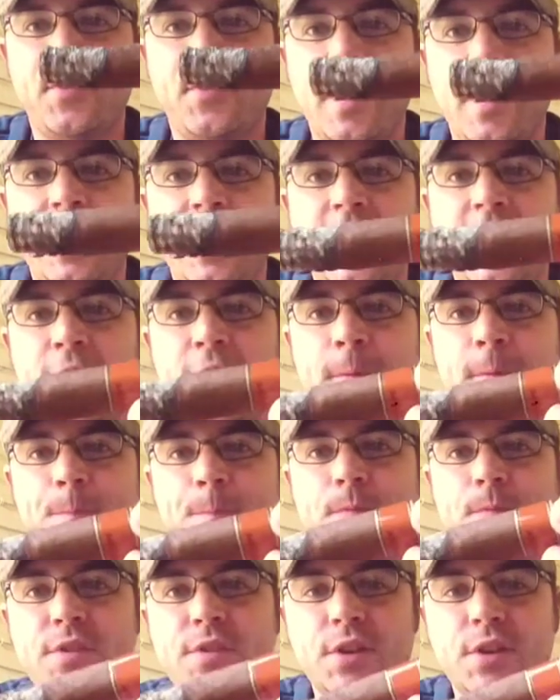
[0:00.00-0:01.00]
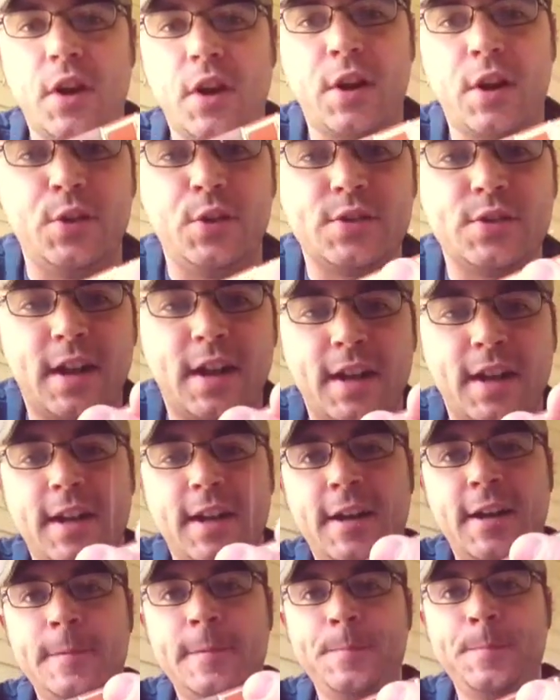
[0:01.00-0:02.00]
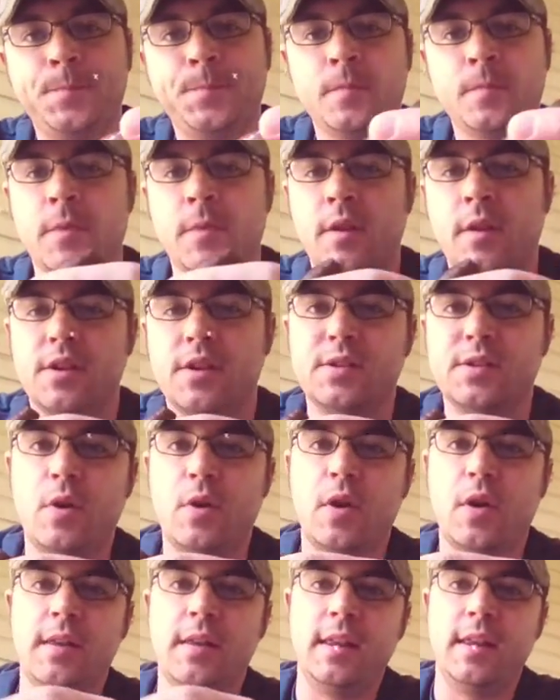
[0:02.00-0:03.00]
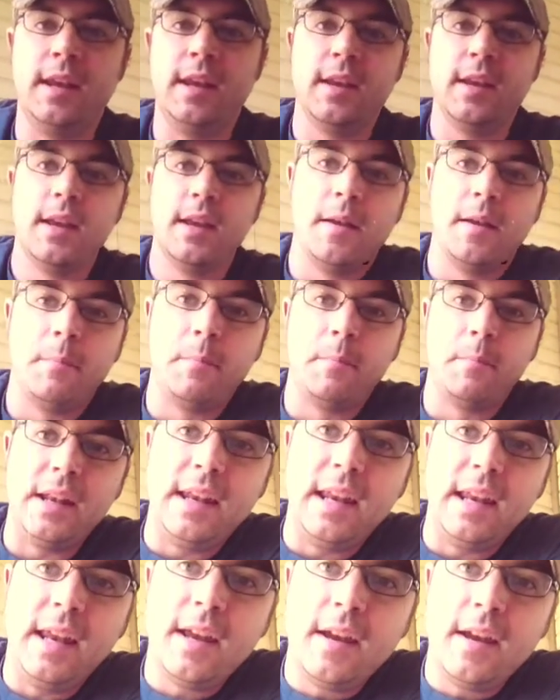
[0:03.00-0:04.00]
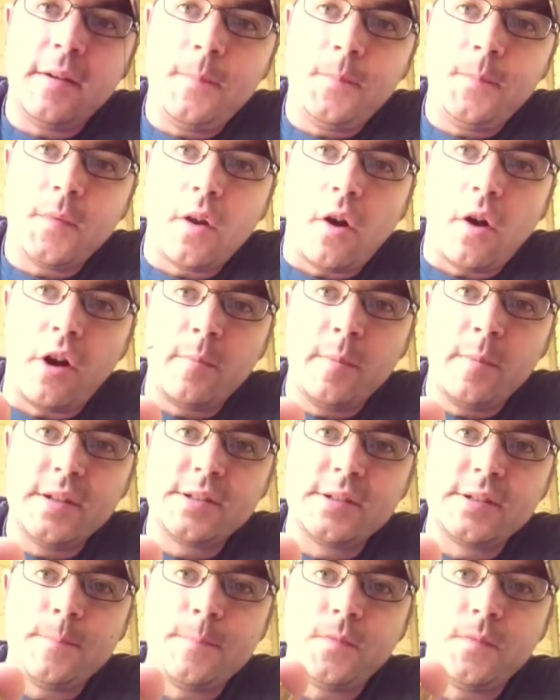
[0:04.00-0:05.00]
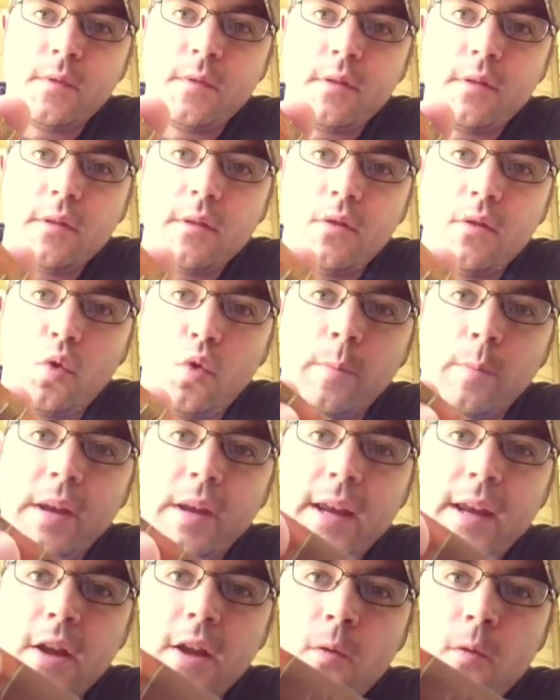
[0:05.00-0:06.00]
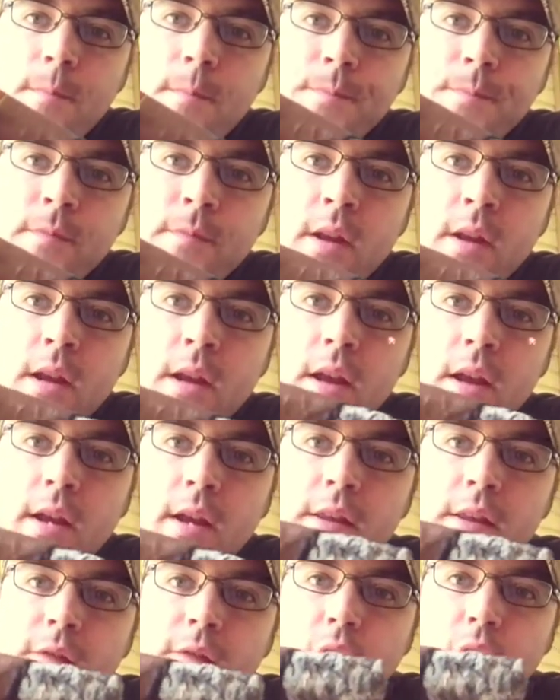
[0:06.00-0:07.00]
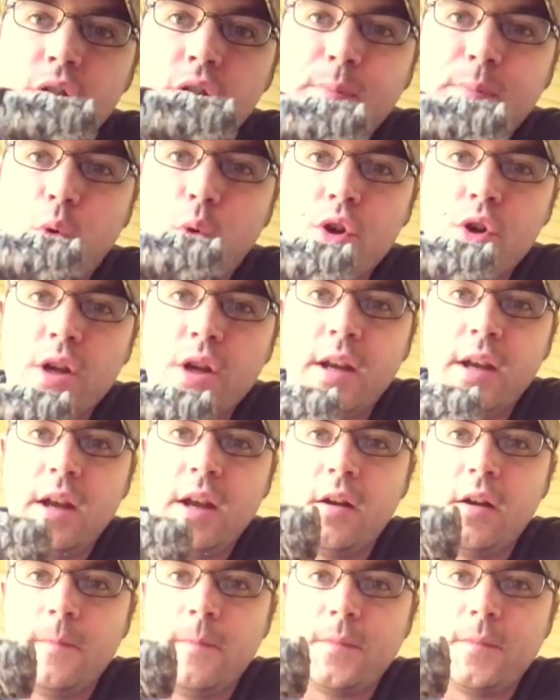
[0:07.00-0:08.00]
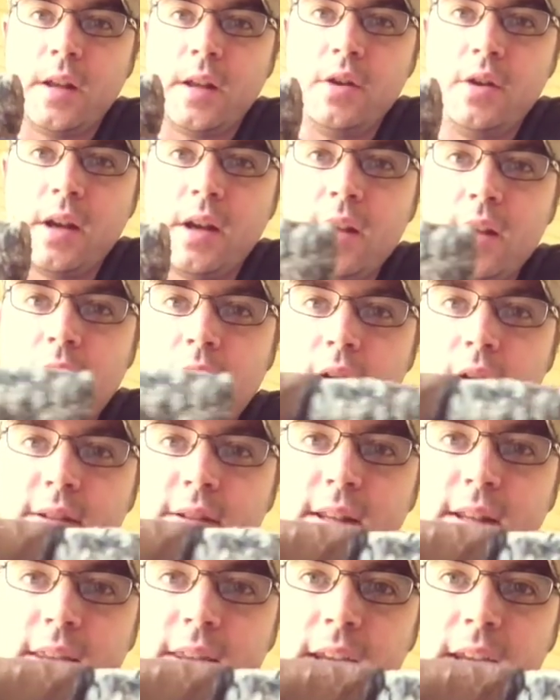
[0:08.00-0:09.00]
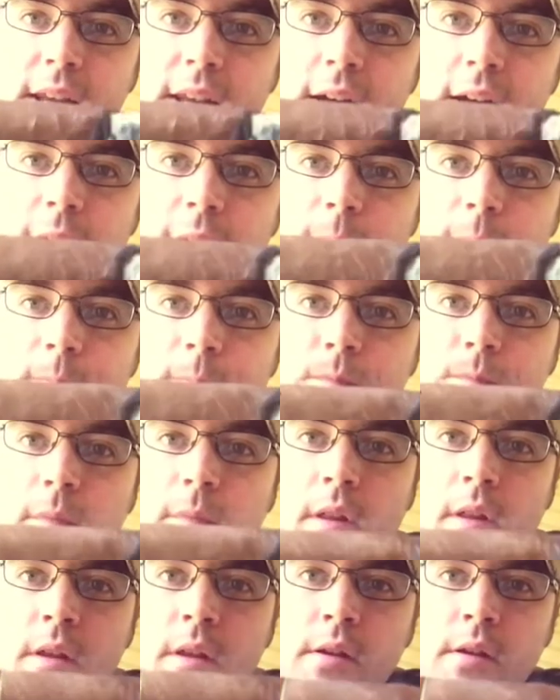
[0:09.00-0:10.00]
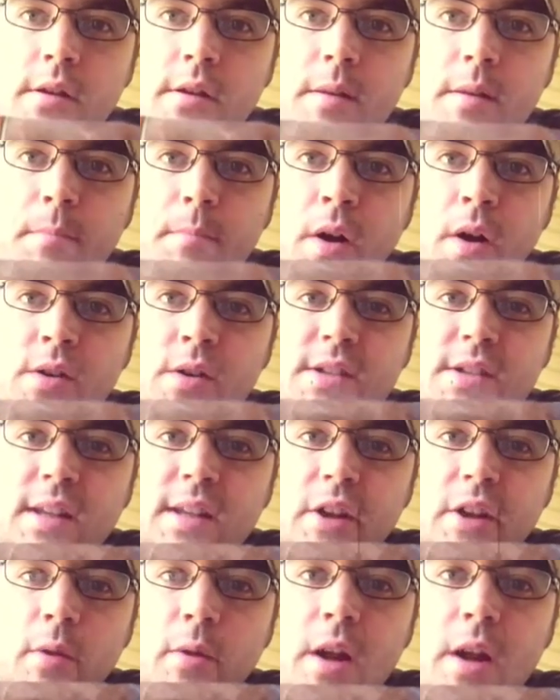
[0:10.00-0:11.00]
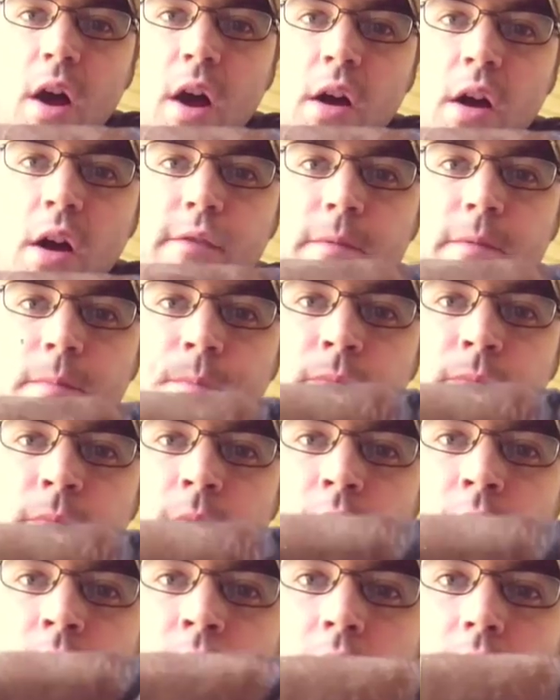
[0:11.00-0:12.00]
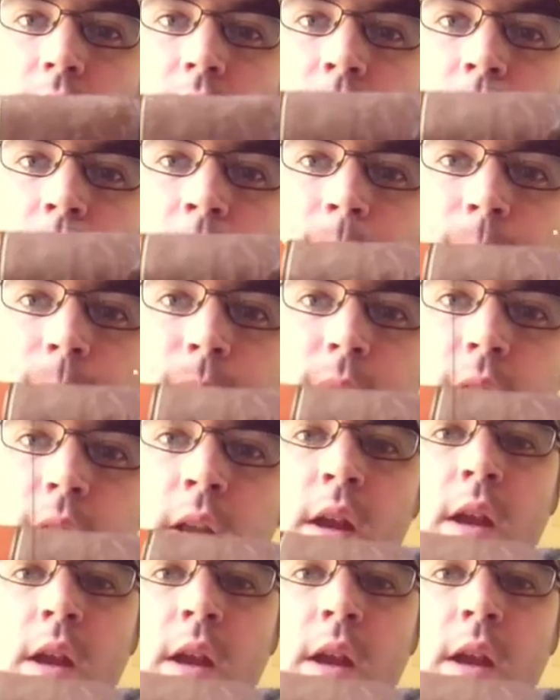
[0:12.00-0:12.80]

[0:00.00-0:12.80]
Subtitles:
Frankie here, CigarNews.com, smoking the Padilla Artemis Torpedo in the first portion here. And you can notice that the burn's just a little bit off.